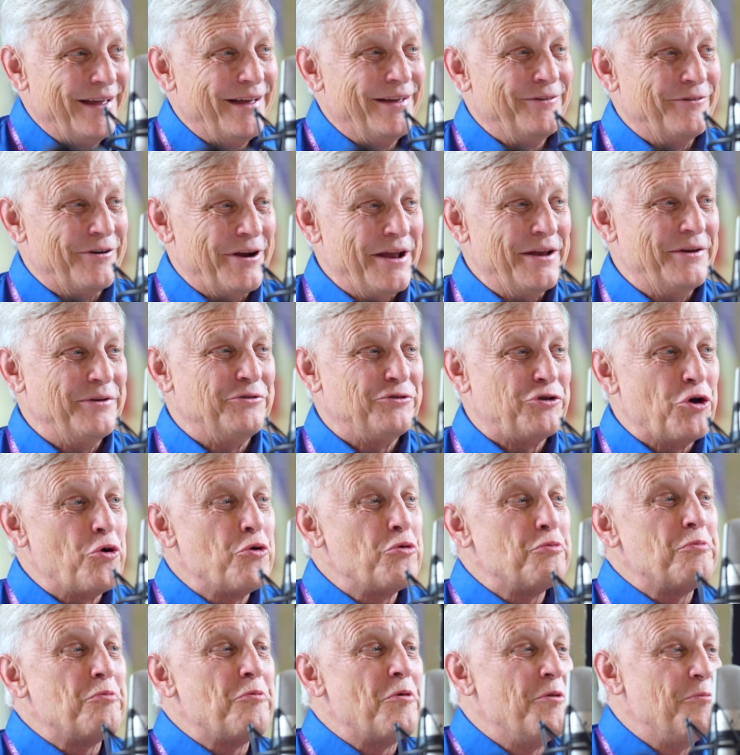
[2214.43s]
Right?
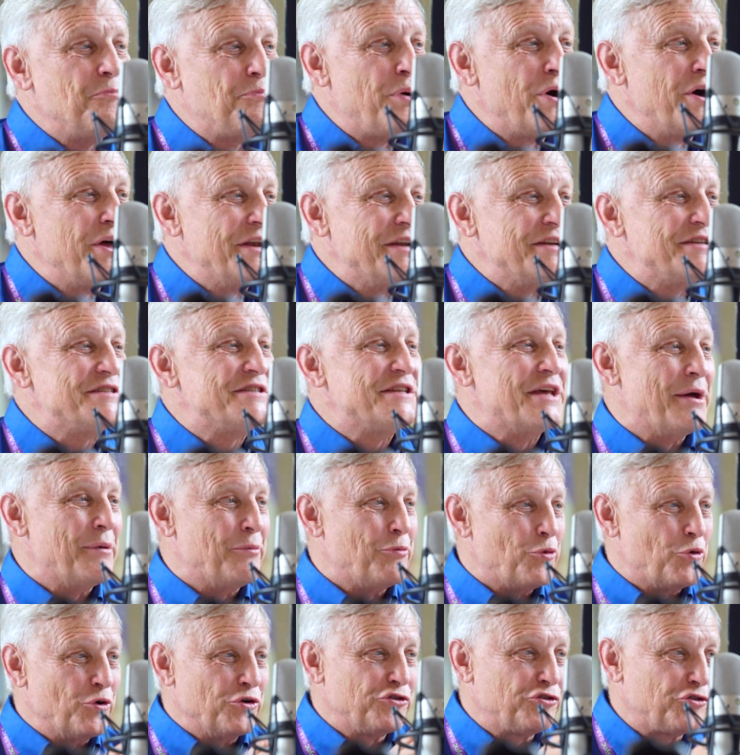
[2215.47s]
Don't punish them
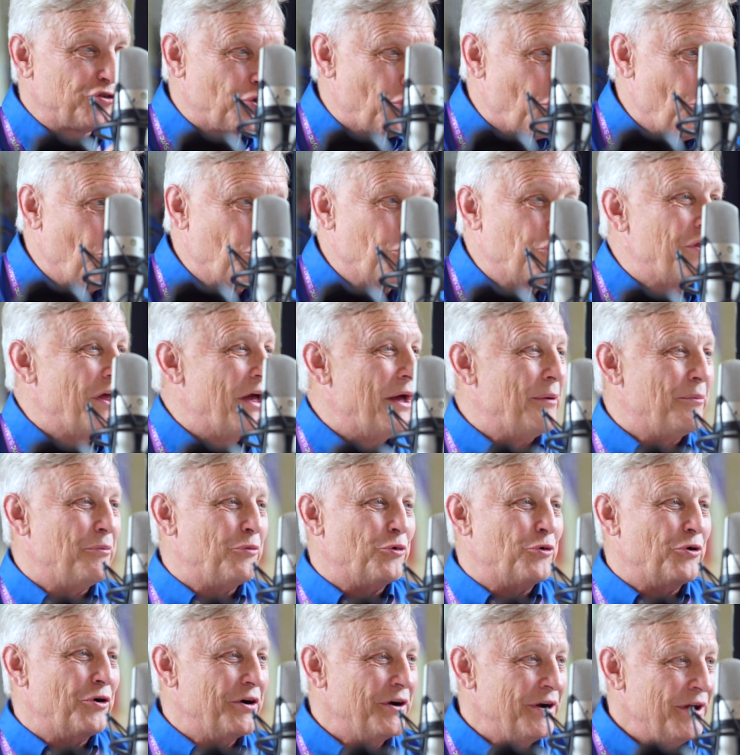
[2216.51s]
or scold them
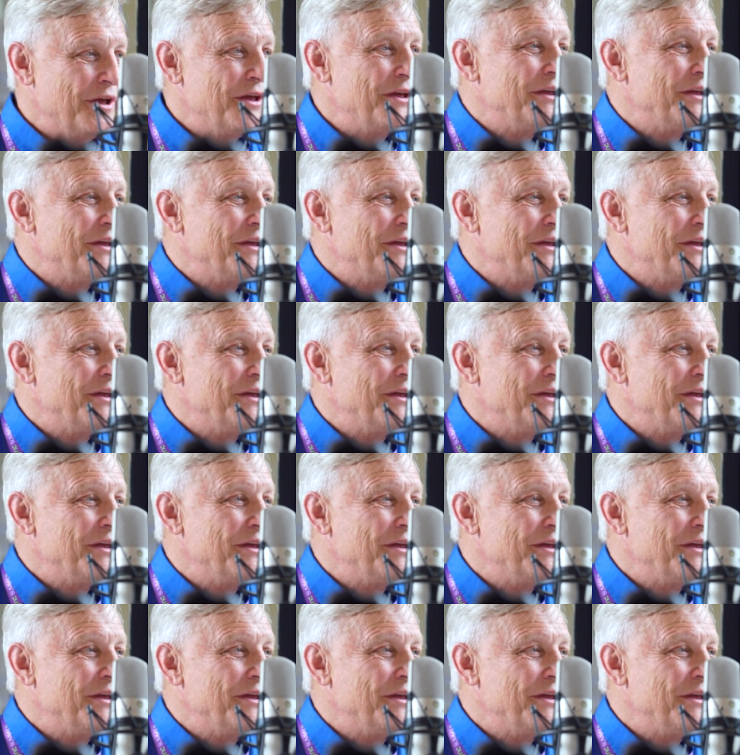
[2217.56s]
or,